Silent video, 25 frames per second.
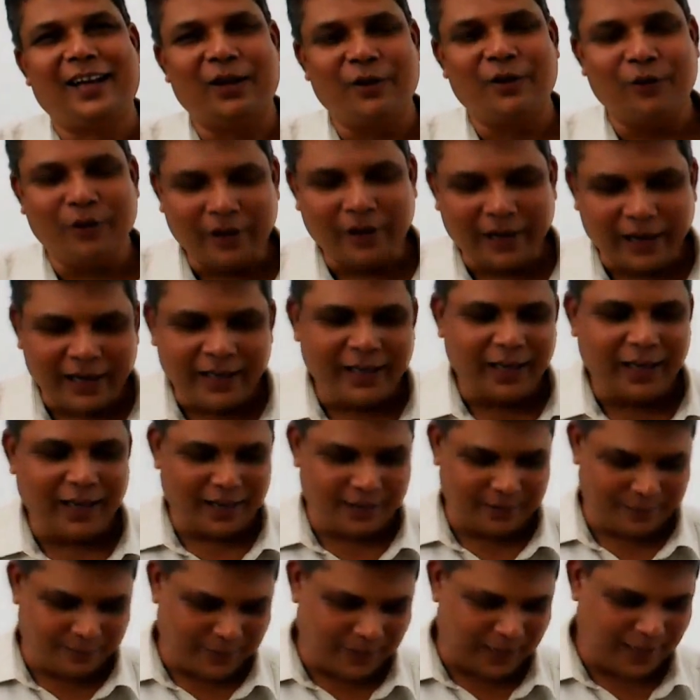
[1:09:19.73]
Okay,
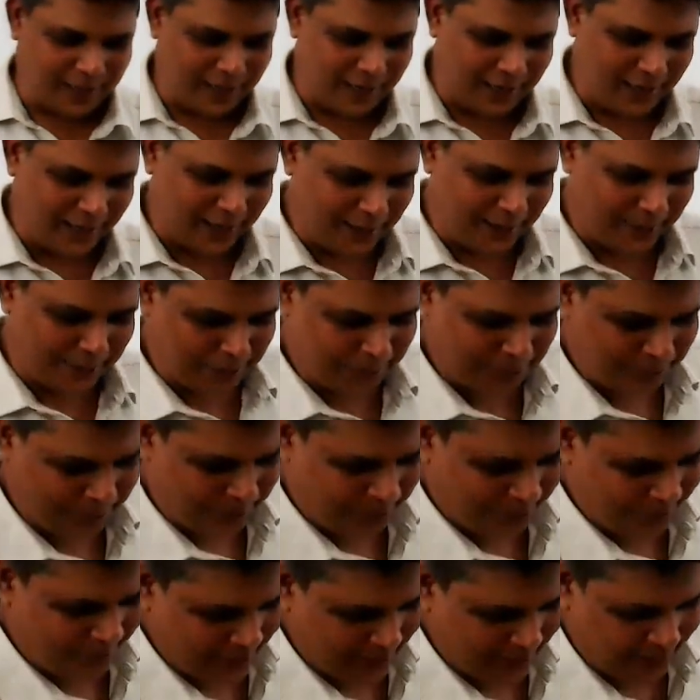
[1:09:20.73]
yeah.
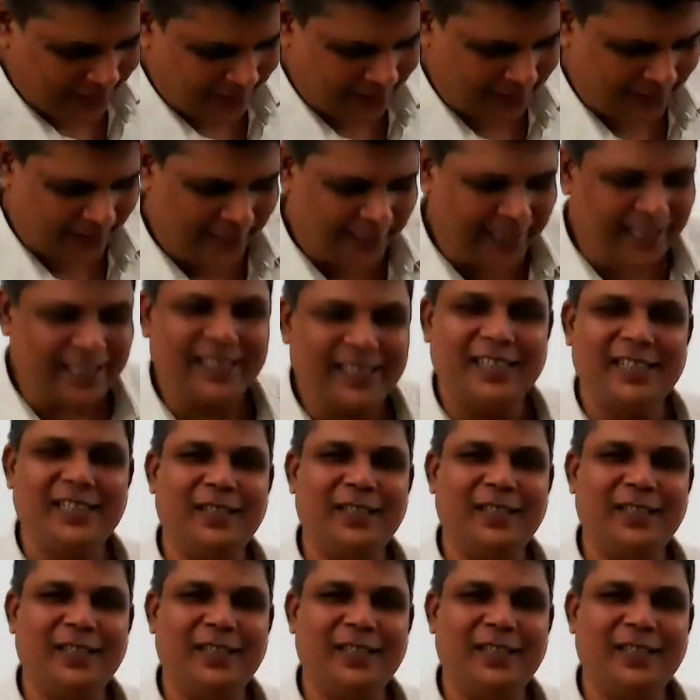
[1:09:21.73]
DSS